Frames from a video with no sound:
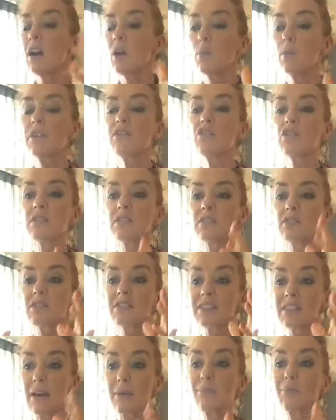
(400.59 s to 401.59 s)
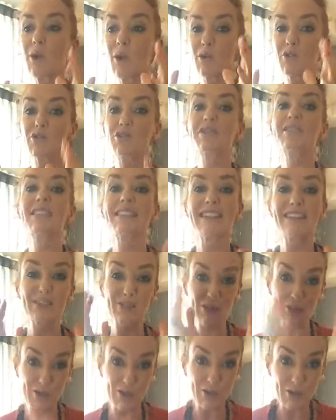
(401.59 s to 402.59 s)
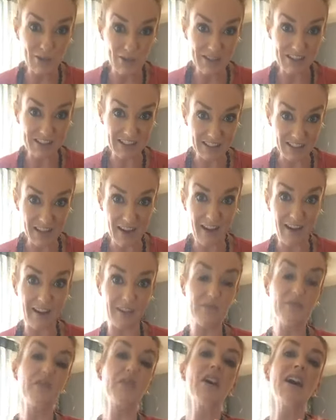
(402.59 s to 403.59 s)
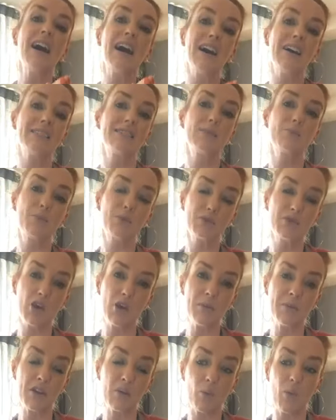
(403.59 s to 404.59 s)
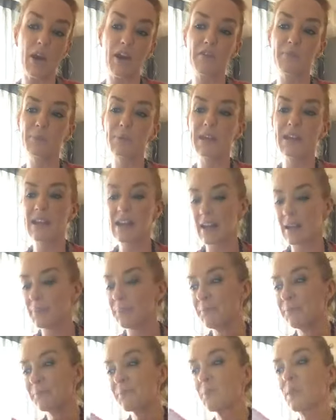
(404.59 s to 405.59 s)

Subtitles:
We're just subconsciously attuned to love as the predominant way of being,